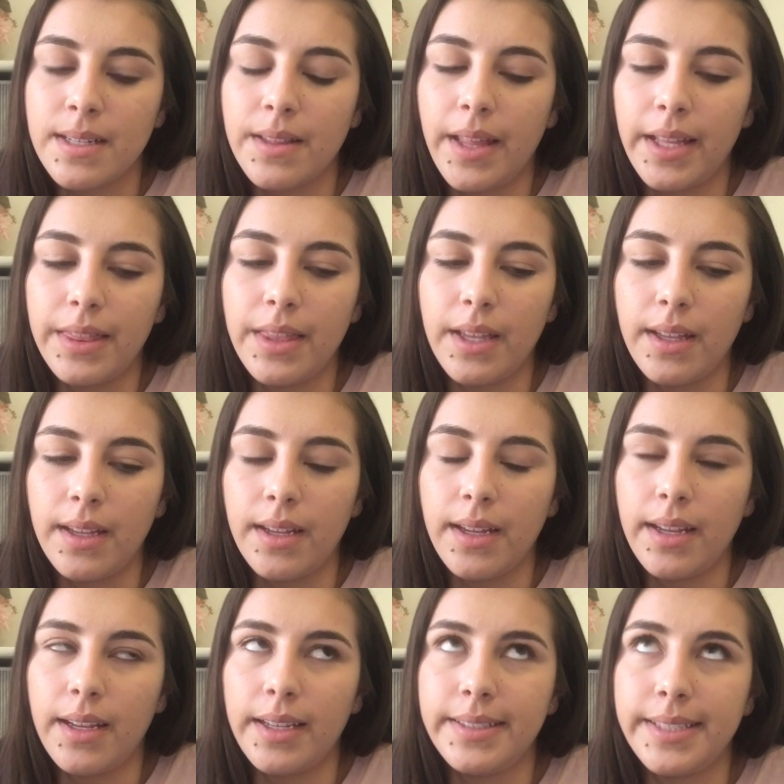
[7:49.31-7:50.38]
like the
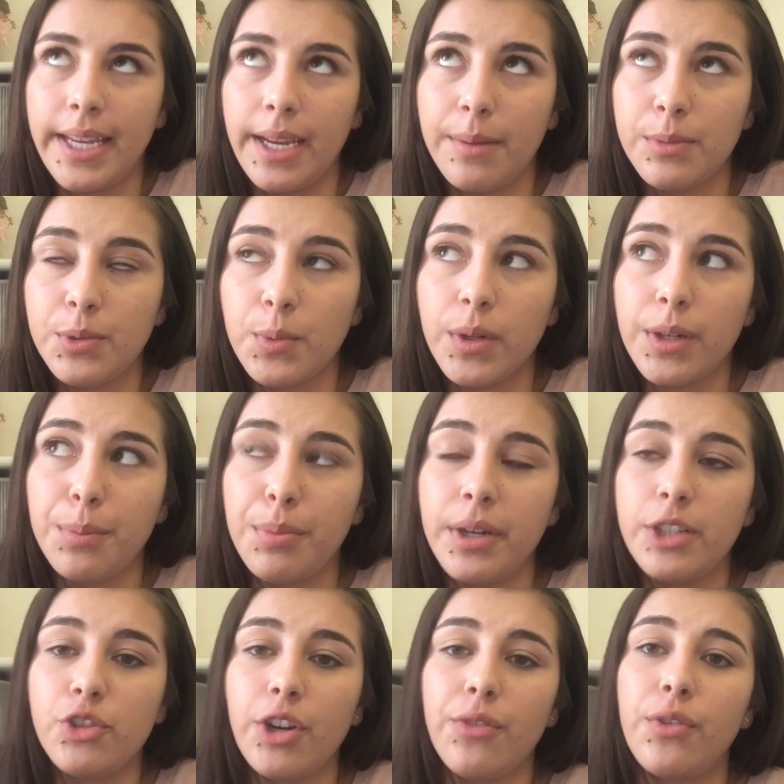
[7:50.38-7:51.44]
exams were
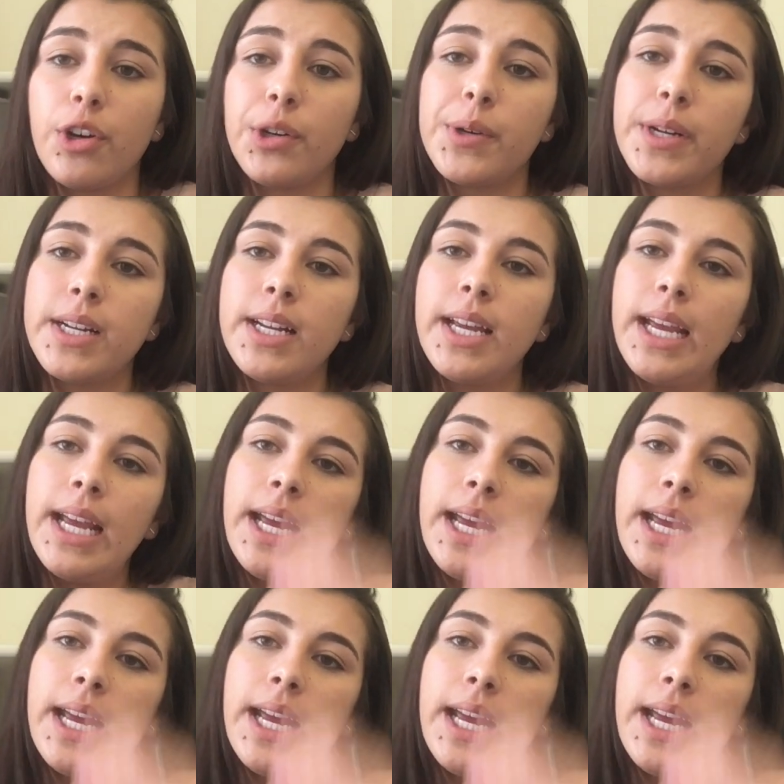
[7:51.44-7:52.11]
pretty straightforward.